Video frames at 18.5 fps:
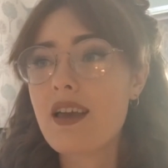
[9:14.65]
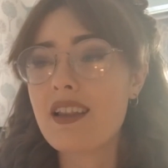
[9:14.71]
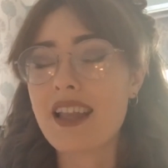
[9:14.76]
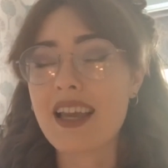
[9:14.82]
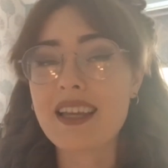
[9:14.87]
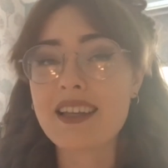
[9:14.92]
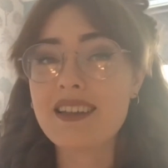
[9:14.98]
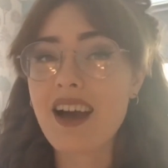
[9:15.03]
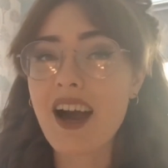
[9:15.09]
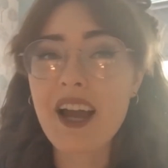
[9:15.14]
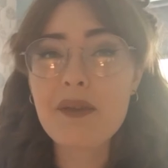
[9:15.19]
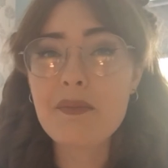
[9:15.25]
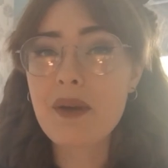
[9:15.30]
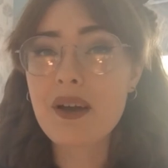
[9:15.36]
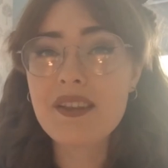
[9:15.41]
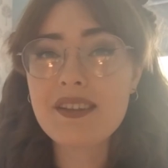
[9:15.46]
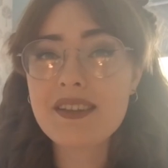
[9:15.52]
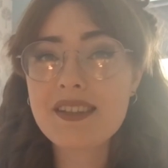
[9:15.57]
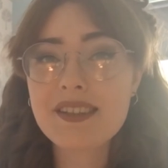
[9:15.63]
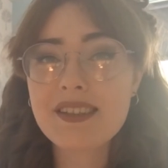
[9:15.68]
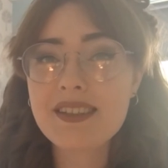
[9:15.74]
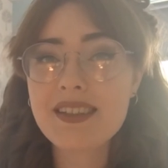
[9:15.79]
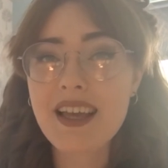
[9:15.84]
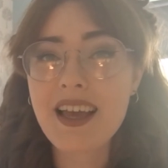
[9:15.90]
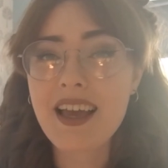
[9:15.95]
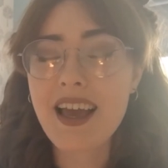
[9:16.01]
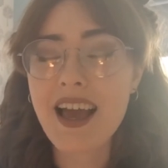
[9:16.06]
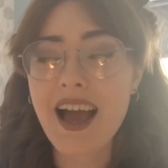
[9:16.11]
like 9 months
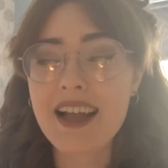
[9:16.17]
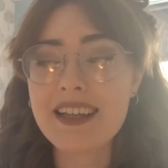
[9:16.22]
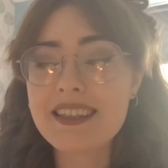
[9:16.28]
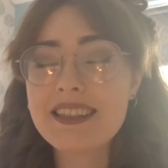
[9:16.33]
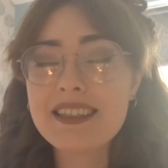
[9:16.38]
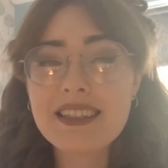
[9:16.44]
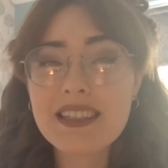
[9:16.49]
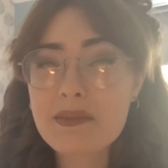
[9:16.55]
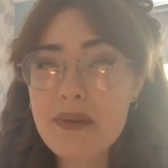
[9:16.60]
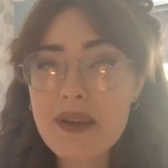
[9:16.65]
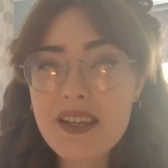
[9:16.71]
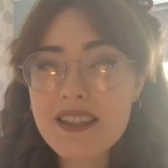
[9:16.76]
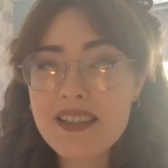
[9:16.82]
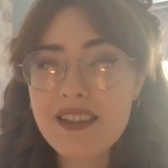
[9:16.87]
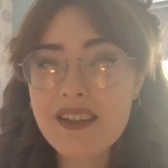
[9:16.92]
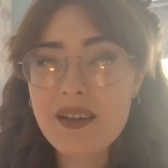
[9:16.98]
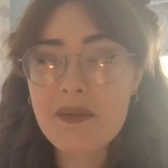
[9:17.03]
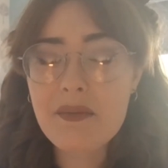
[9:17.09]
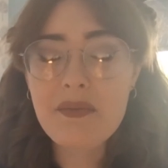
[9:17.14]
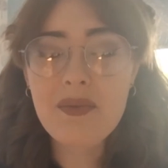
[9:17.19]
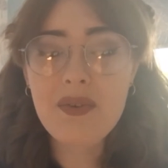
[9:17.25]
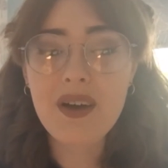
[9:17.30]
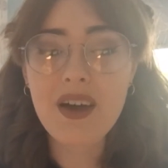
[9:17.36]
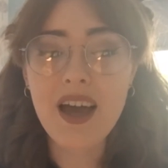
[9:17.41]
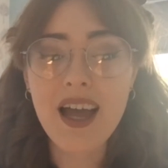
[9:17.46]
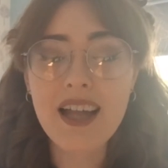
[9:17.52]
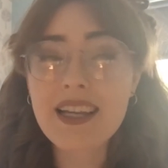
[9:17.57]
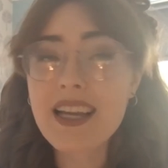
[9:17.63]
and didn't speak to them,
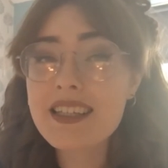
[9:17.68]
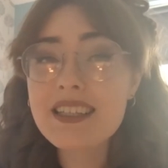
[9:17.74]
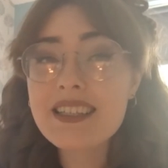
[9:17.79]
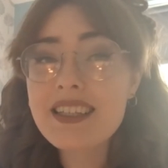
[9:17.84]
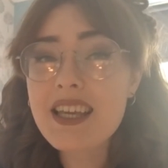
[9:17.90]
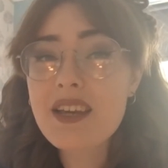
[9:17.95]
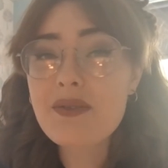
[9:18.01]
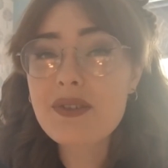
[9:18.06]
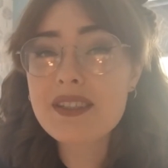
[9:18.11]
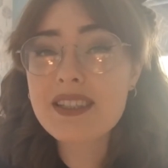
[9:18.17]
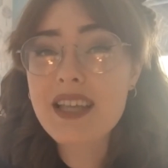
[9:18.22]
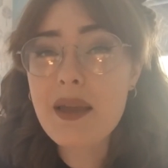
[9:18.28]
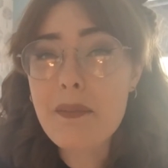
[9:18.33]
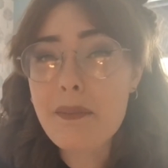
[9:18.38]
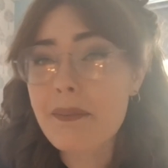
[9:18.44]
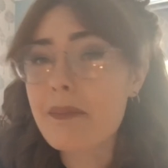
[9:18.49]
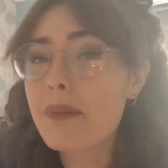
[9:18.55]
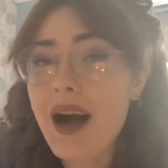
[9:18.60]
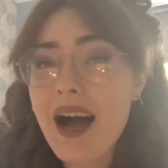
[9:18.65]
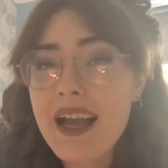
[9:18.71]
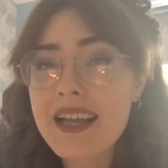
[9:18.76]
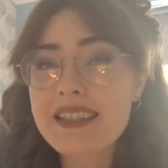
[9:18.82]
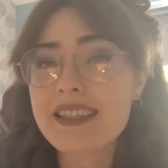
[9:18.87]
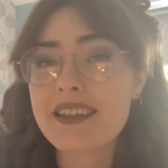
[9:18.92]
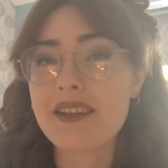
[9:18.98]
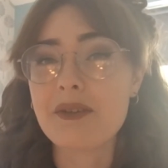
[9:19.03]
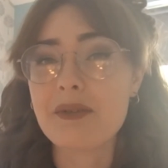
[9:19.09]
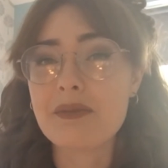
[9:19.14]
and I didn't even say bye
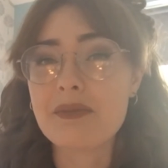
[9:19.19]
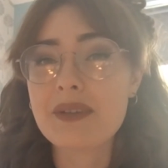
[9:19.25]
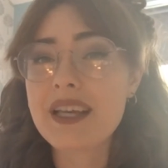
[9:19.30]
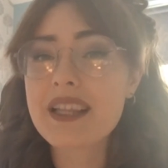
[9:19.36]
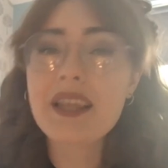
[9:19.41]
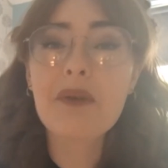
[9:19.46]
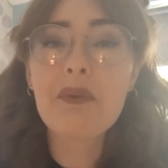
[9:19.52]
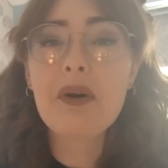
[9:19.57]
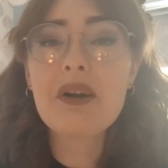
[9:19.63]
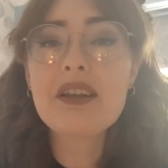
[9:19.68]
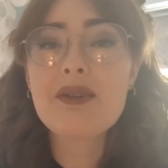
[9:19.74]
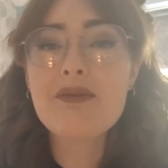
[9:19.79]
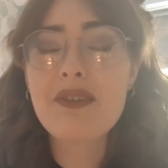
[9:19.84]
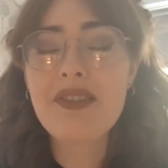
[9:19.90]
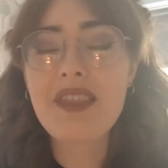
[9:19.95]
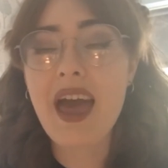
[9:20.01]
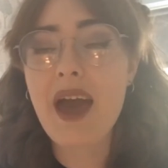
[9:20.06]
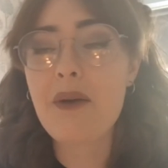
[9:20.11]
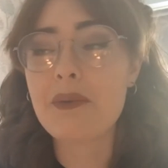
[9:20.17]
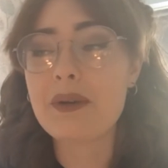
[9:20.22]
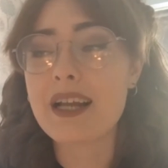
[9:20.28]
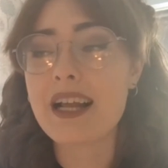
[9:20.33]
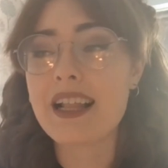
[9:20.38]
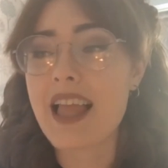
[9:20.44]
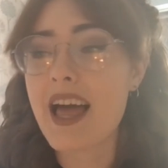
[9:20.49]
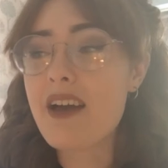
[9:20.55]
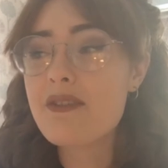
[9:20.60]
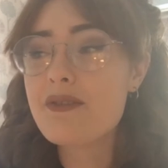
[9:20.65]
to them. Like, they weren't even there when
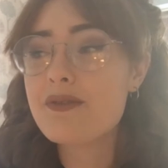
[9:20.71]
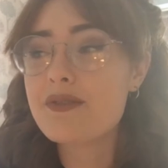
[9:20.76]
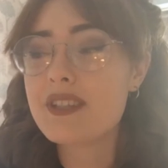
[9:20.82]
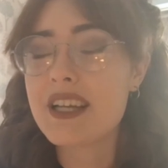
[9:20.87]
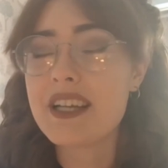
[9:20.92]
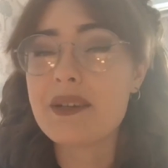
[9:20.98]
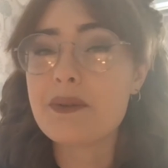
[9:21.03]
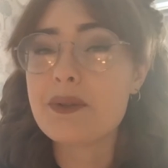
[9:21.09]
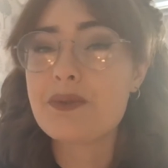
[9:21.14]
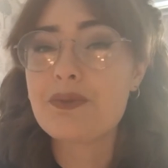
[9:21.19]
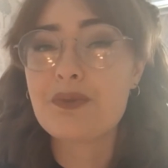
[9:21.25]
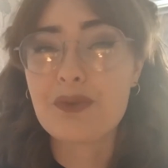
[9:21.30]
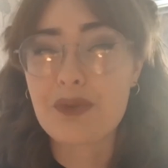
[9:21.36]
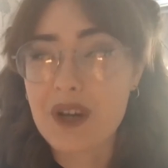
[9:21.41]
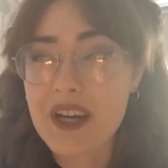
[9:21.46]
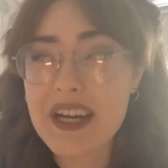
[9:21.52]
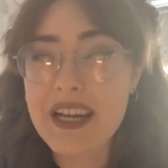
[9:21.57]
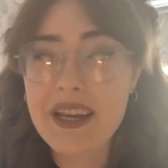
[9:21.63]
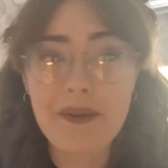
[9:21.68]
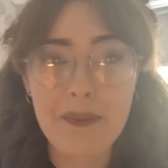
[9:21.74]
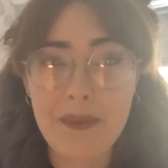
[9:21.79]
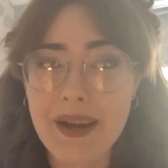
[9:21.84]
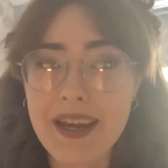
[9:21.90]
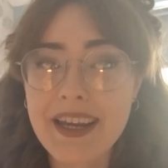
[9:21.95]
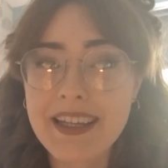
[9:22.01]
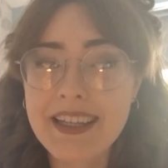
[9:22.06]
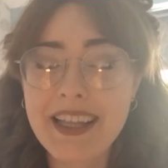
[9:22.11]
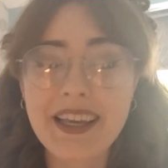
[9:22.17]
I left, and it was really
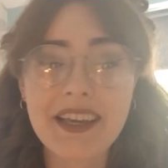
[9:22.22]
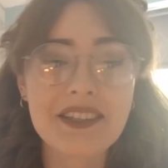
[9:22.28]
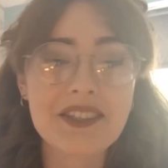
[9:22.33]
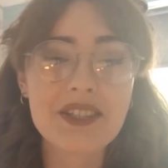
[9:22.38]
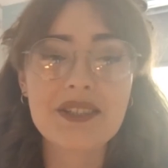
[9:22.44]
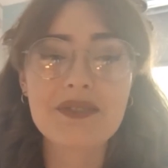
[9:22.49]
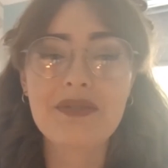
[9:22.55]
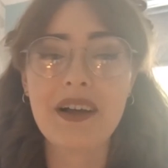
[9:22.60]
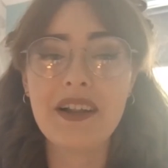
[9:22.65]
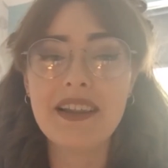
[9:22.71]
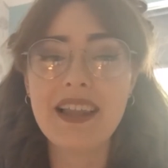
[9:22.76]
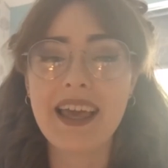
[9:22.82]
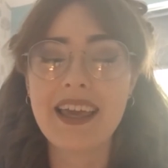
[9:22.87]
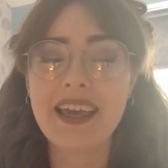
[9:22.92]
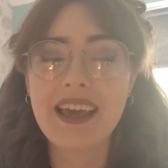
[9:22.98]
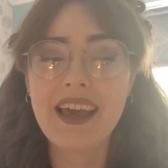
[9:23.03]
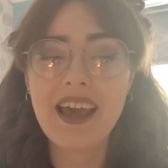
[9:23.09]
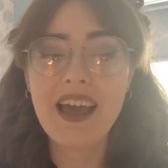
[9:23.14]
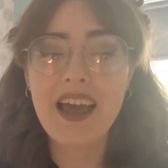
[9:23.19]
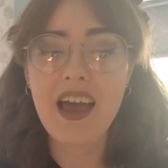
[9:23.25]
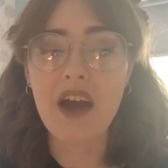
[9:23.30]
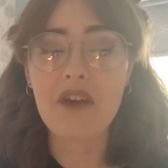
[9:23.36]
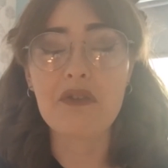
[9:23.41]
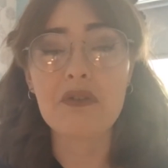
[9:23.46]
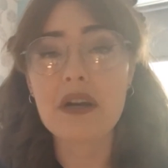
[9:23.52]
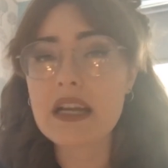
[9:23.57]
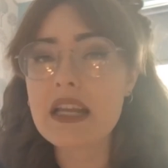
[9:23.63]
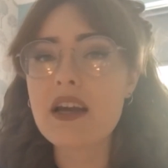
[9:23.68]
weird. Like, it just felt like a
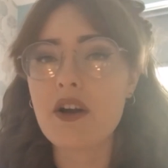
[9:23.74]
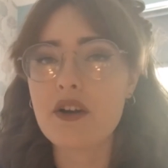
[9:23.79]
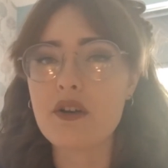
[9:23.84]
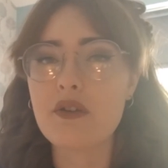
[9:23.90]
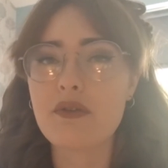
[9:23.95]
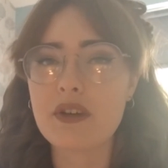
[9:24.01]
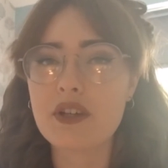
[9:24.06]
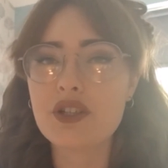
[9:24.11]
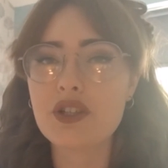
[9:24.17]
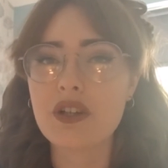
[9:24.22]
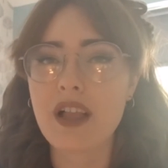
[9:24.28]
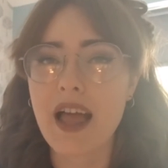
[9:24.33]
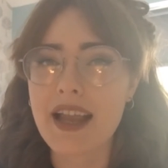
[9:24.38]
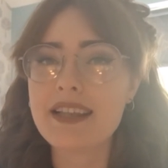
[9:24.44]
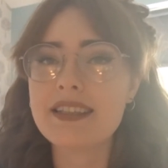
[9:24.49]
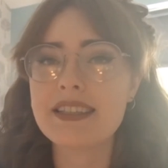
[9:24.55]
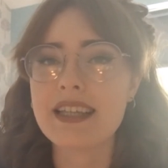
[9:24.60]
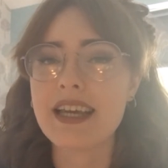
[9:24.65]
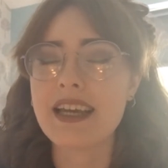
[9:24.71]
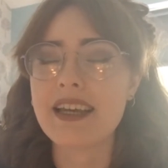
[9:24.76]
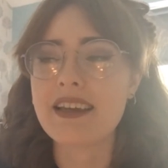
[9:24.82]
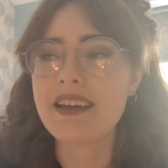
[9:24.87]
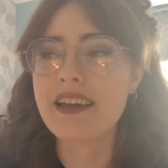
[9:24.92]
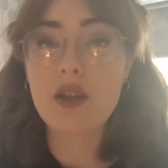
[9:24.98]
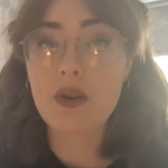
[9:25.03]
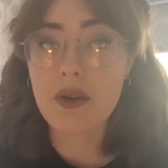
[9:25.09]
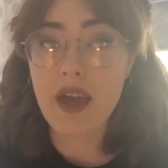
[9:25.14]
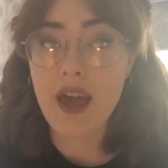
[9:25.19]
really unofficial
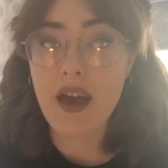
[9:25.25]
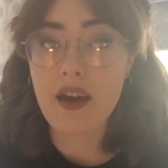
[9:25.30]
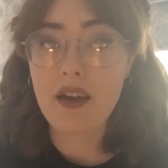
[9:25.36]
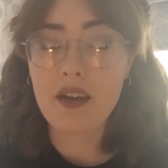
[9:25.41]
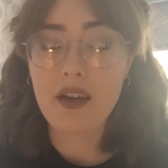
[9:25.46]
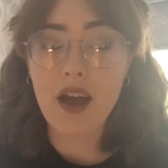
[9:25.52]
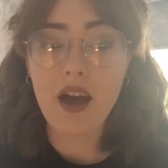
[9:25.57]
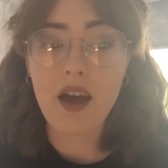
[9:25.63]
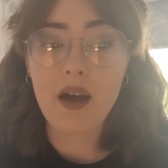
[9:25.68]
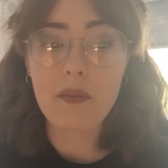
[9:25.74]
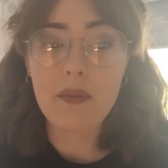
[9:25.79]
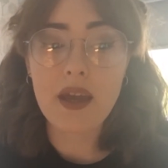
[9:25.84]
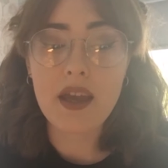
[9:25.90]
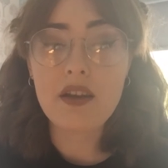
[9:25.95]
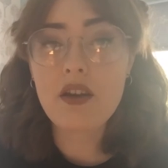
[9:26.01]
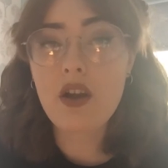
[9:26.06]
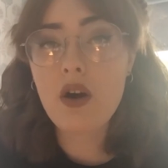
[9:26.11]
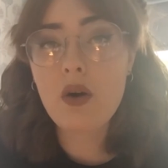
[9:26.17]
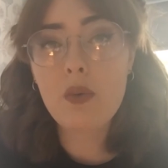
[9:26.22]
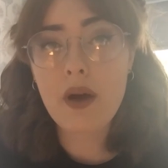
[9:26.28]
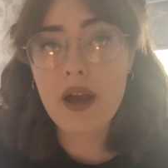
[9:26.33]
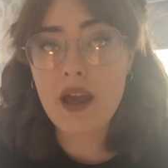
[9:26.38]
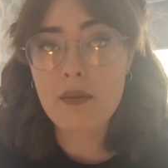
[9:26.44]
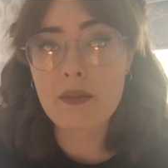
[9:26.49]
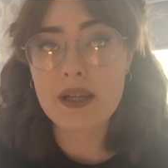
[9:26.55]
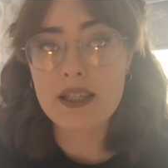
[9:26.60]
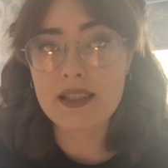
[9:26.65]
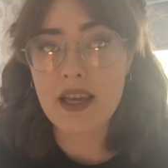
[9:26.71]
ending. So yeah, in no
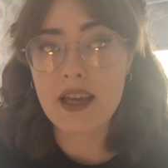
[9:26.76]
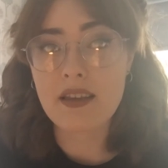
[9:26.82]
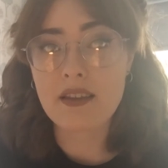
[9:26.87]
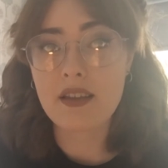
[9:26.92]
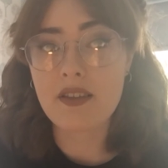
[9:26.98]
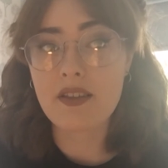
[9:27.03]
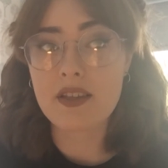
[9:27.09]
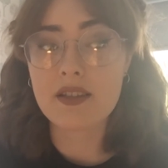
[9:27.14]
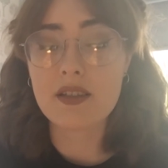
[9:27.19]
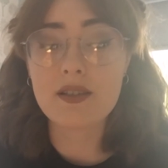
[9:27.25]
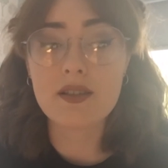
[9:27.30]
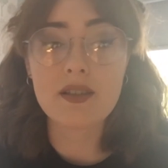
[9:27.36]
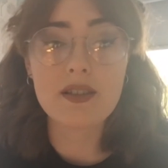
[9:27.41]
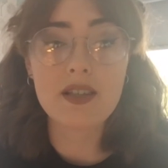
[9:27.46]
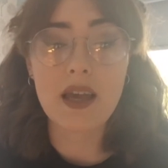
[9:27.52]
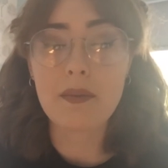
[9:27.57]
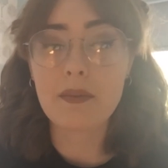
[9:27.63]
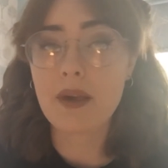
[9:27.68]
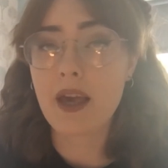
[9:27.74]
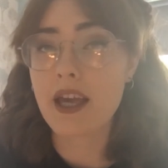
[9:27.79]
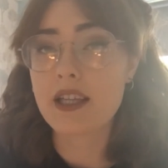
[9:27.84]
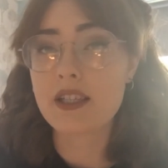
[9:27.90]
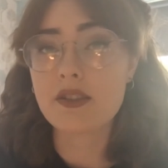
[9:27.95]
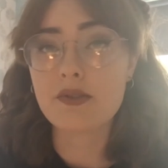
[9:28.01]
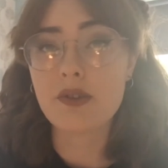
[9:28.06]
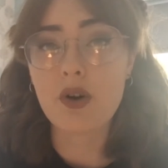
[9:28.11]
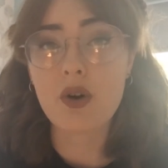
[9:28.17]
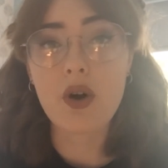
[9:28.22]
way am I saying that this is the same
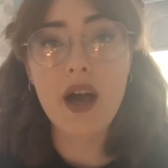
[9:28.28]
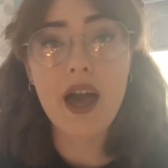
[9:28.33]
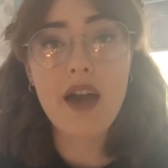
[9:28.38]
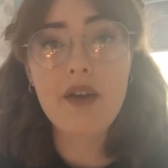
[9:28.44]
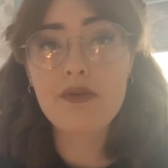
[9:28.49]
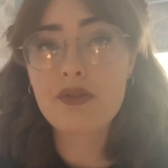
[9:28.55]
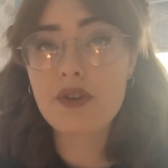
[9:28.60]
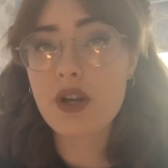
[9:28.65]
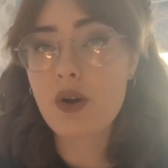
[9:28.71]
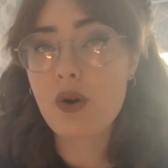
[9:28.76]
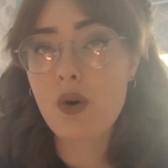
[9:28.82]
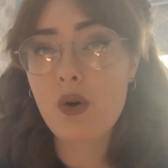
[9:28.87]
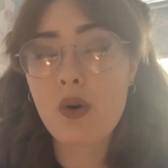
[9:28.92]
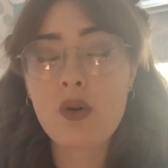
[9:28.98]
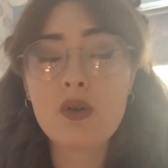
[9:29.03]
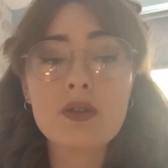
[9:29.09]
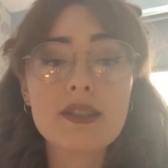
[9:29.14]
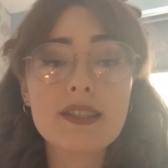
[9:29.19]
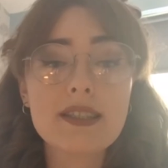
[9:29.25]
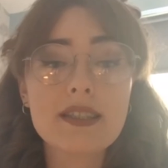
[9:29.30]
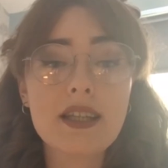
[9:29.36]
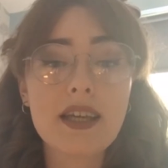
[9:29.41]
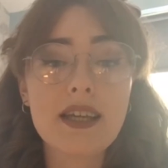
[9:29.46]
case for every halls.